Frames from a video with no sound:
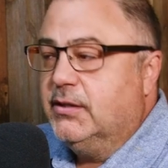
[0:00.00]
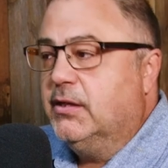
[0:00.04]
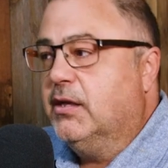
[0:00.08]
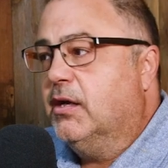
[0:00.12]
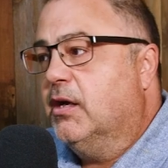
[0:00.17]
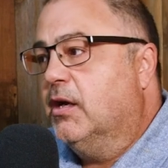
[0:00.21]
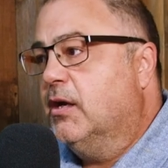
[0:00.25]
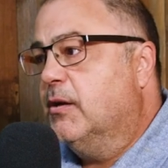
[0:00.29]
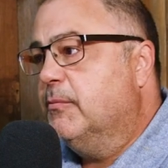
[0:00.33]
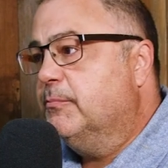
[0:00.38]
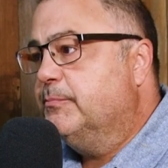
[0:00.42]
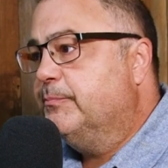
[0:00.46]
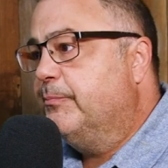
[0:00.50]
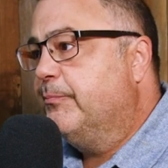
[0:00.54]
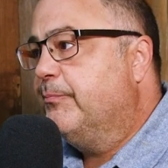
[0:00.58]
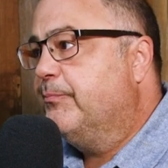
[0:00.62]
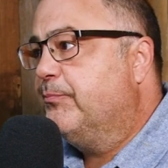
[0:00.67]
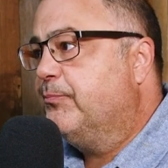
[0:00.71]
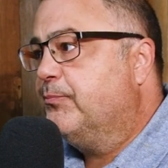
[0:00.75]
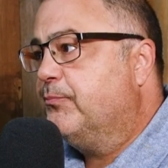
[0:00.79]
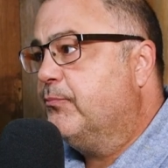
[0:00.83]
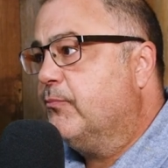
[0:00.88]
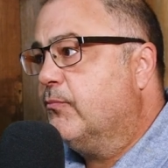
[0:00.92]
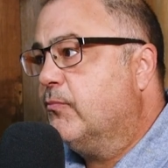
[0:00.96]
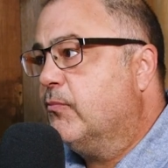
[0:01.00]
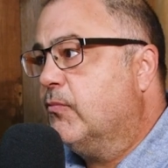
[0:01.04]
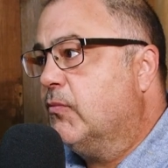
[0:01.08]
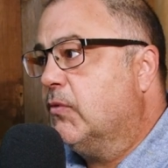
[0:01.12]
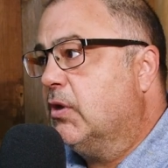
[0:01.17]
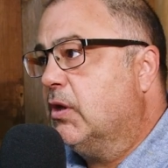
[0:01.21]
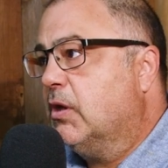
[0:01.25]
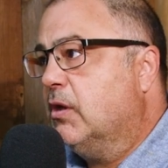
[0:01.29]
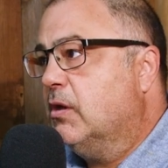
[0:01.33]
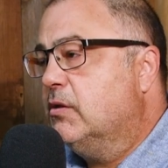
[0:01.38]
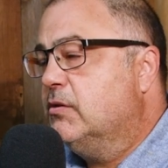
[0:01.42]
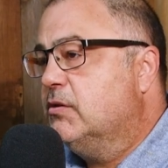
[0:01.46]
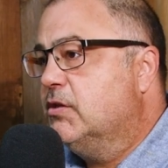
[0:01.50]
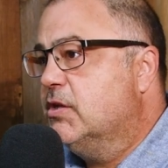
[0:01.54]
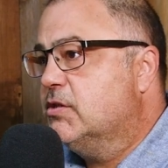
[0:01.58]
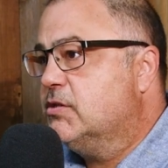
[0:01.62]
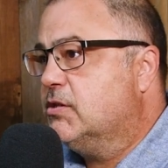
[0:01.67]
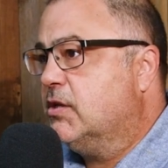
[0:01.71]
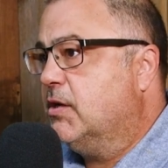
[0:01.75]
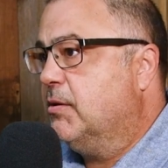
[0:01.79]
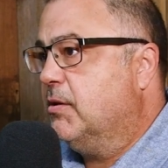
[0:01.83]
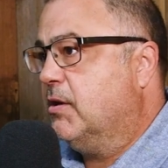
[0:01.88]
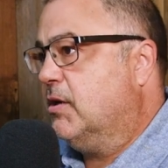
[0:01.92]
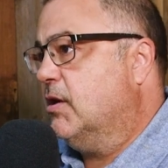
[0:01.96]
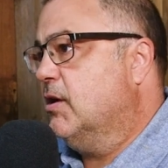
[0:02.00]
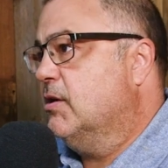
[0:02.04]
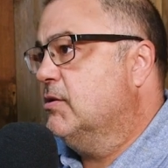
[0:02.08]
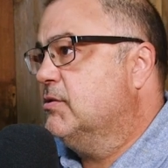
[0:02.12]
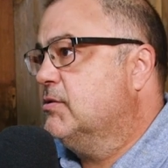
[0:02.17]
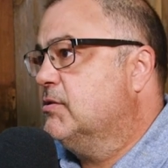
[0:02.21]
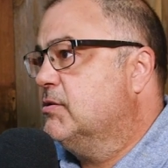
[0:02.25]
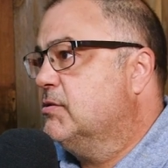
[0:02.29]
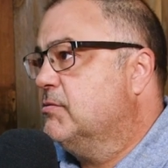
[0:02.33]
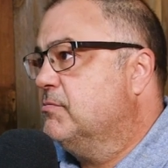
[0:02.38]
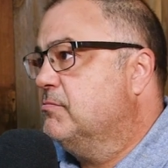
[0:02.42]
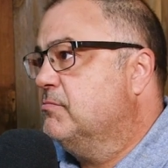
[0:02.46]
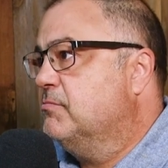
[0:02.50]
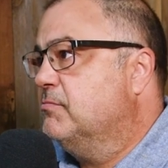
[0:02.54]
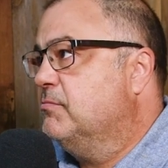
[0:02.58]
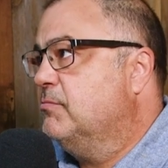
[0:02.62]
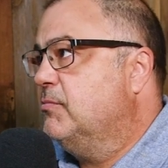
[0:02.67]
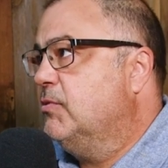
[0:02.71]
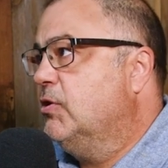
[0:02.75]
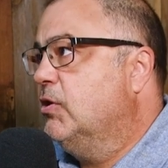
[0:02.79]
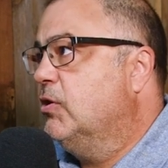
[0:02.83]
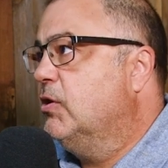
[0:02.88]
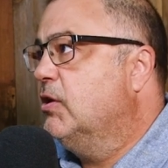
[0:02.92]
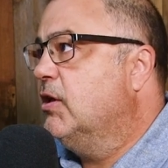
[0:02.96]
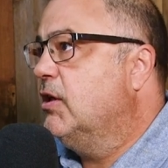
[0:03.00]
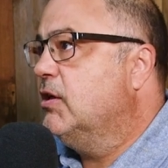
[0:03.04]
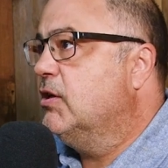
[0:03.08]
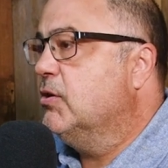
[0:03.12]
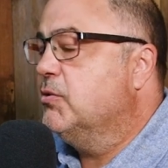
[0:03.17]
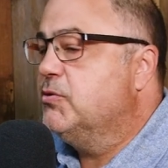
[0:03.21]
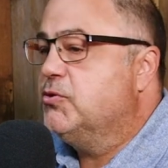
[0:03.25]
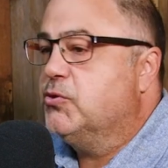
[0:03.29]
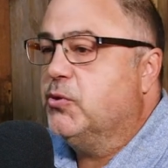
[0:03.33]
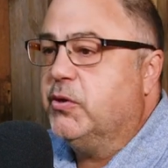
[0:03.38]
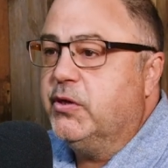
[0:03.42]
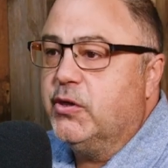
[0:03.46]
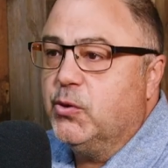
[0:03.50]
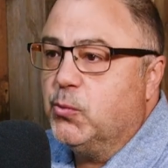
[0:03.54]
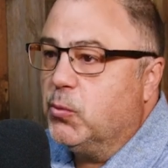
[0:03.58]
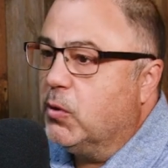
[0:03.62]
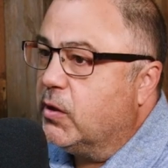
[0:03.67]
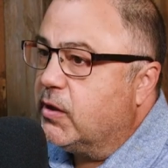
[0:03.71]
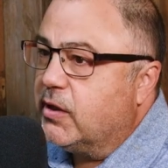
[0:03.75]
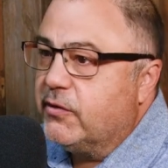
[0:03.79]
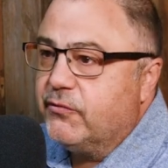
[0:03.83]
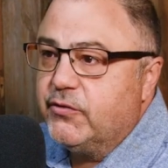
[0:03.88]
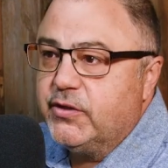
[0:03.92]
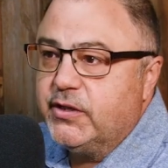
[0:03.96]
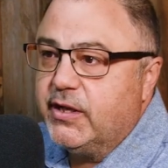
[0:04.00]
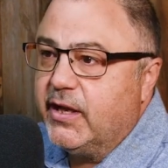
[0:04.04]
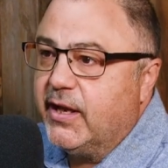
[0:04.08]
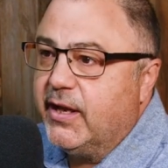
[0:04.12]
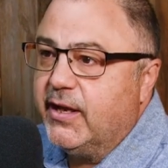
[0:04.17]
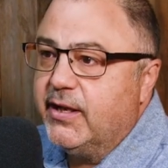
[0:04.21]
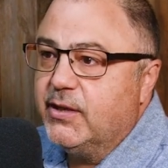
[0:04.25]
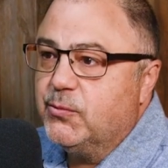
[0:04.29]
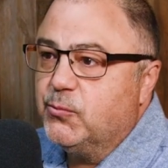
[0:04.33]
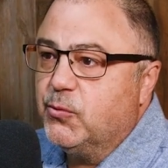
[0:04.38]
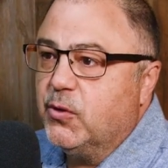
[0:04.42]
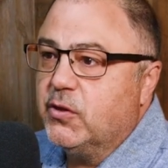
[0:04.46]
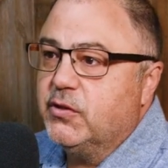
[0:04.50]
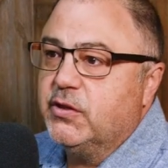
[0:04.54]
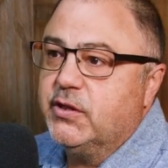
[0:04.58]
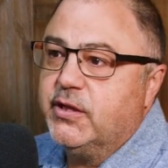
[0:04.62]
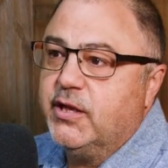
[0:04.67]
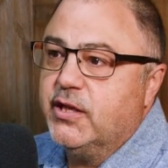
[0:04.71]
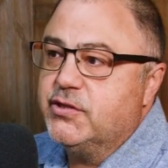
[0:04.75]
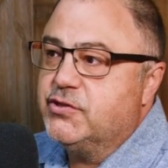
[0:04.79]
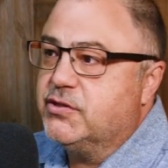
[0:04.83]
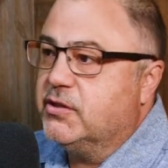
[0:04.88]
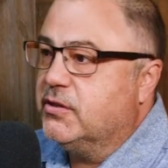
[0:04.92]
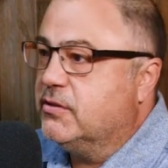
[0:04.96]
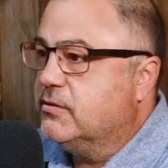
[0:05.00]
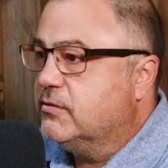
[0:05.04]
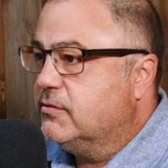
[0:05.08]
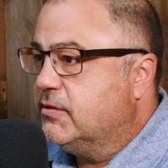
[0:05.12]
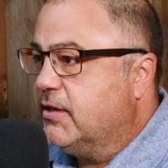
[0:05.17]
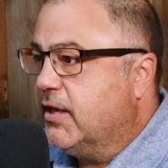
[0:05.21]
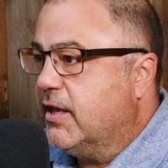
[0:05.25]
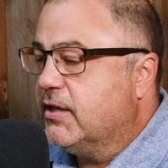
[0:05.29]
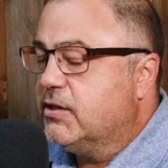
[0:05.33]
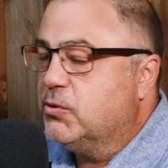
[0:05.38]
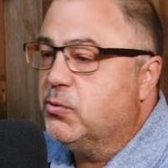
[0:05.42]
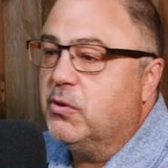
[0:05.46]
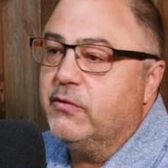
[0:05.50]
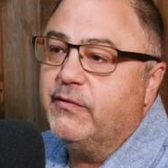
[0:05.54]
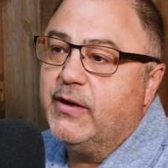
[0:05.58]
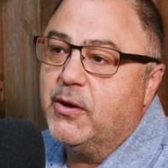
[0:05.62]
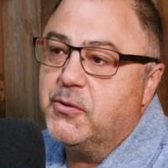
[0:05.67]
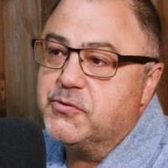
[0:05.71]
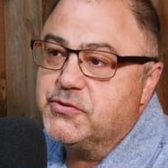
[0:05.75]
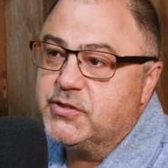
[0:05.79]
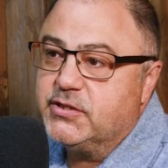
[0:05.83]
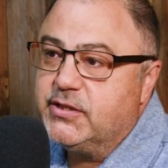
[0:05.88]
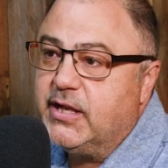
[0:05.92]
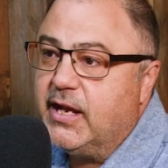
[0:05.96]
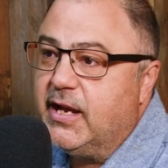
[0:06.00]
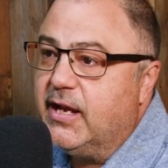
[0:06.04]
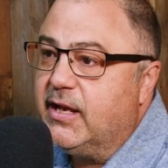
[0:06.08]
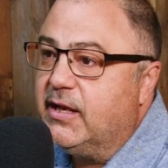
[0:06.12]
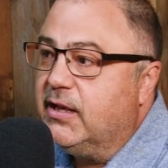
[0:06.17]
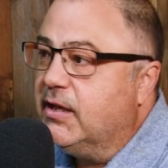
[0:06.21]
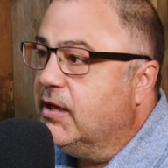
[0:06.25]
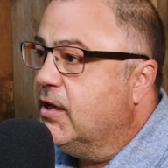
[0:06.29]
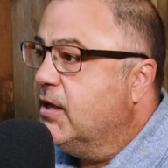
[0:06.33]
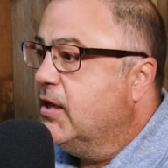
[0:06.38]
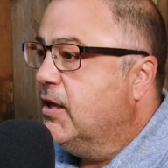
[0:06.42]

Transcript: Um, just because you need to enjoy your work every day, and we're in the kitchen ten, twelve hours a day.